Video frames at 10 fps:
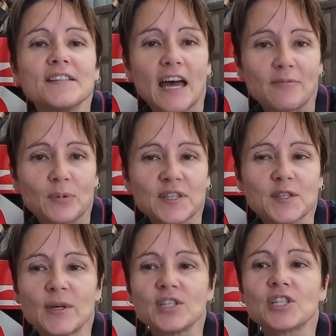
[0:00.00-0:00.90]
to have my
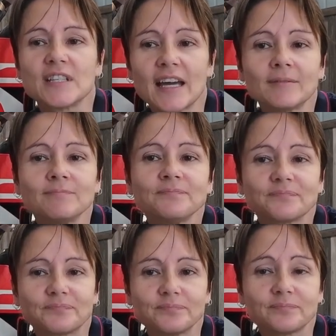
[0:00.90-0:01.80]
suspension done.
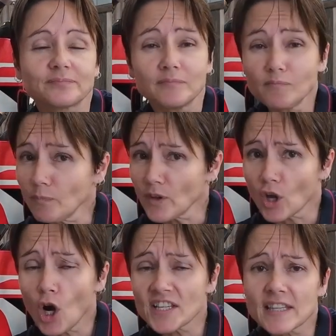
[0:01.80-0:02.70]

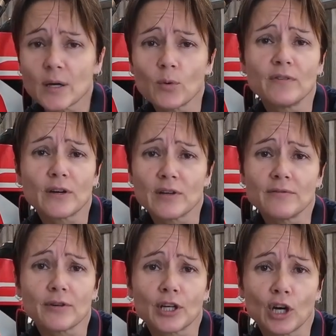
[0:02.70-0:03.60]
Guys there were very,
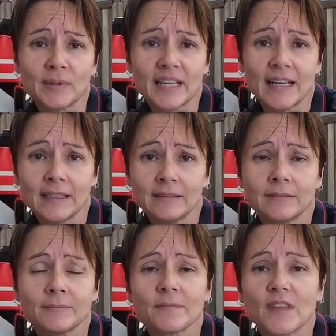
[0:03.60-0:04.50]
very accommodating.
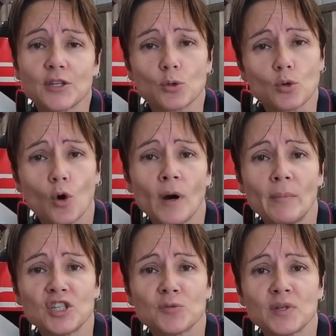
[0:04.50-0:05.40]
They took all my
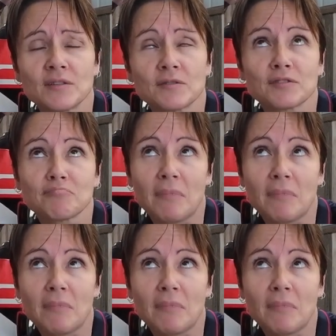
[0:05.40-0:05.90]
measurements